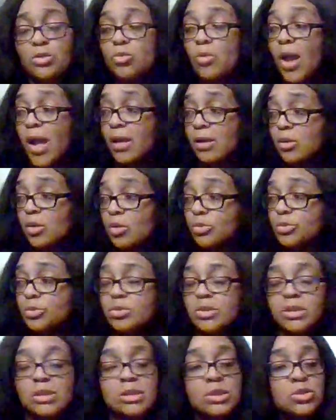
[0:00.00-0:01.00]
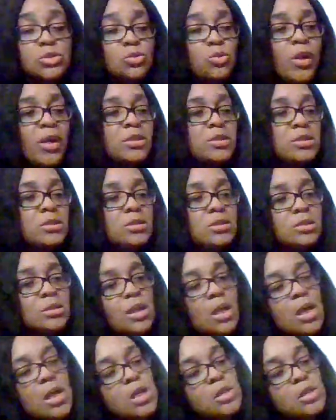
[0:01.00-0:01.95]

You had to go through these situations.